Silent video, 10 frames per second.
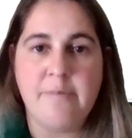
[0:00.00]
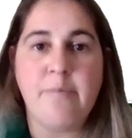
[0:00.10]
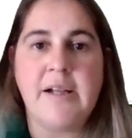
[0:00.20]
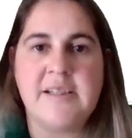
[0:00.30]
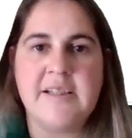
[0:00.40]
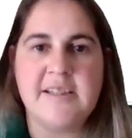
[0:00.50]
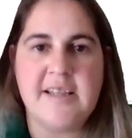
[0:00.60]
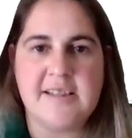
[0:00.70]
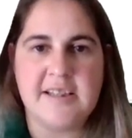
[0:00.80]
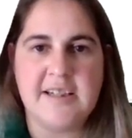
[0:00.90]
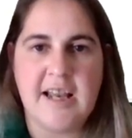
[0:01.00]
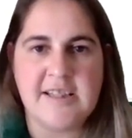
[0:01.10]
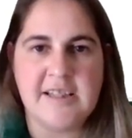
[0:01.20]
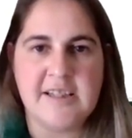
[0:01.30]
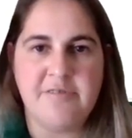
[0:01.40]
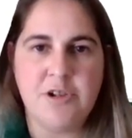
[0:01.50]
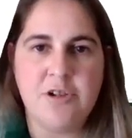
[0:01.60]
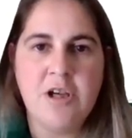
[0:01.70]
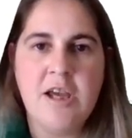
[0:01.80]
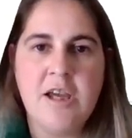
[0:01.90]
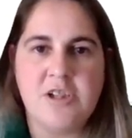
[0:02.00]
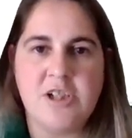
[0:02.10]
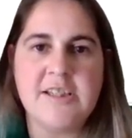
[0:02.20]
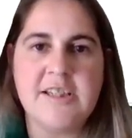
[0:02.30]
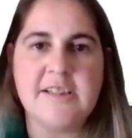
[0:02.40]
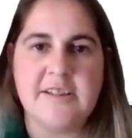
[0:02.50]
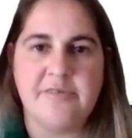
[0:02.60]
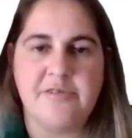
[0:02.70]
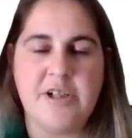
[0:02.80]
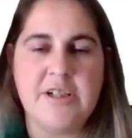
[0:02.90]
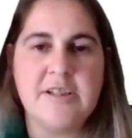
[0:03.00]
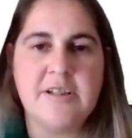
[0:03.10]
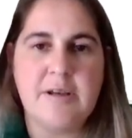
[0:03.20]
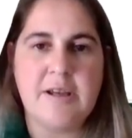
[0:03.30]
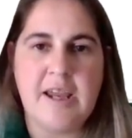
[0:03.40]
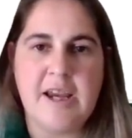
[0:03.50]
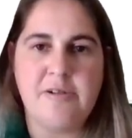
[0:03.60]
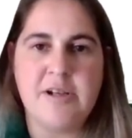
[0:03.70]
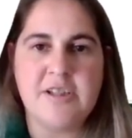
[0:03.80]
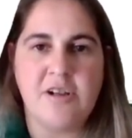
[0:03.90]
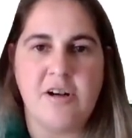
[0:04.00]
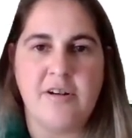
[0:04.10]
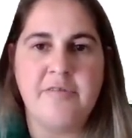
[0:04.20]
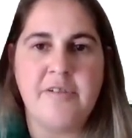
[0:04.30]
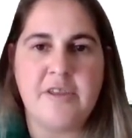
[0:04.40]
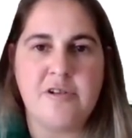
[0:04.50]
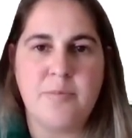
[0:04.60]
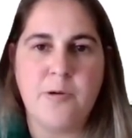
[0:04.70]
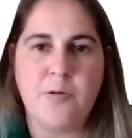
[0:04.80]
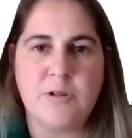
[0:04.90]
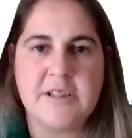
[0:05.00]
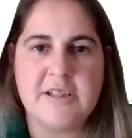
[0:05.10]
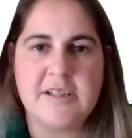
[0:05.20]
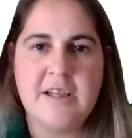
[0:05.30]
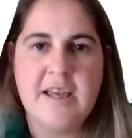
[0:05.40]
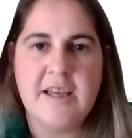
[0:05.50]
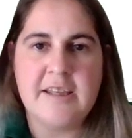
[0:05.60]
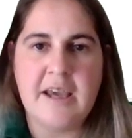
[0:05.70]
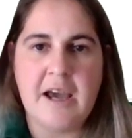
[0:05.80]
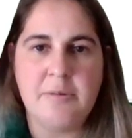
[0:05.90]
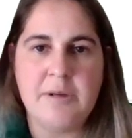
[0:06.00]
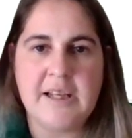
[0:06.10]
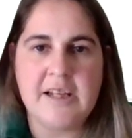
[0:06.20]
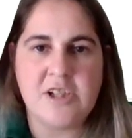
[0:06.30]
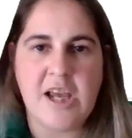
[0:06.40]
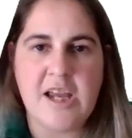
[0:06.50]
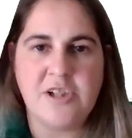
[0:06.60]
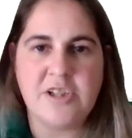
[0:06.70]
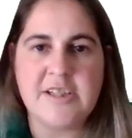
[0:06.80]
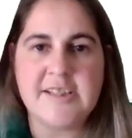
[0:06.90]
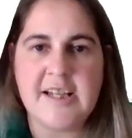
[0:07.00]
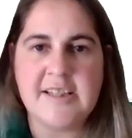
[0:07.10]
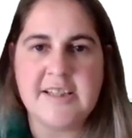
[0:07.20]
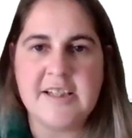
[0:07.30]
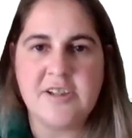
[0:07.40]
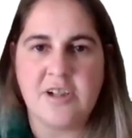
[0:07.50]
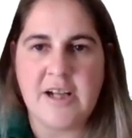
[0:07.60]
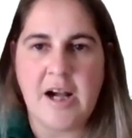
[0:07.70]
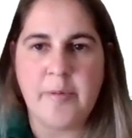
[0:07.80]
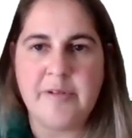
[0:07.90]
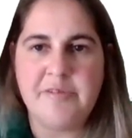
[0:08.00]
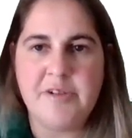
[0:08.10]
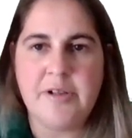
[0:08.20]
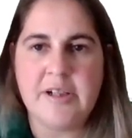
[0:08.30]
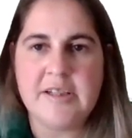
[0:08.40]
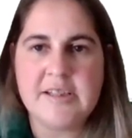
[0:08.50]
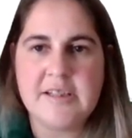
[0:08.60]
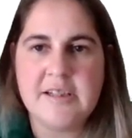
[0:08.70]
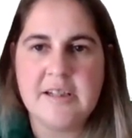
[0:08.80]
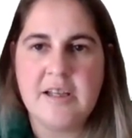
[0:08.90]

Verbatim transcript: and buttons as the classic view, just in different areas of the report. Here we can change the settings on how we view it.